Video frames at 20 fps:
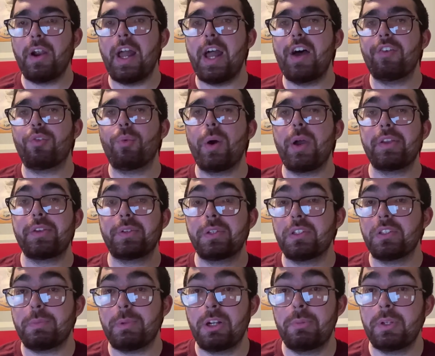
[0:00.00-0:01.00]
halfway into
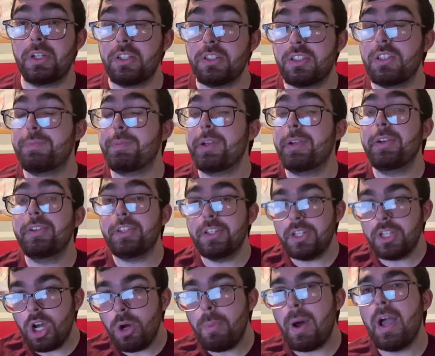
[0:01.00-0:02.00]
this period because this period did
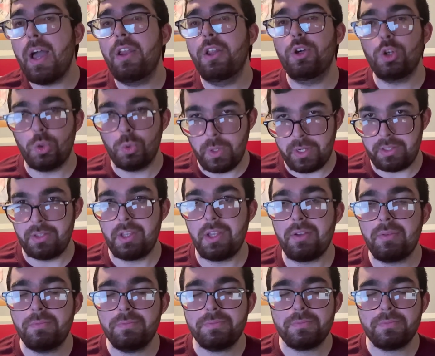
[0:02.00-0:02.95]
go by a little quickly.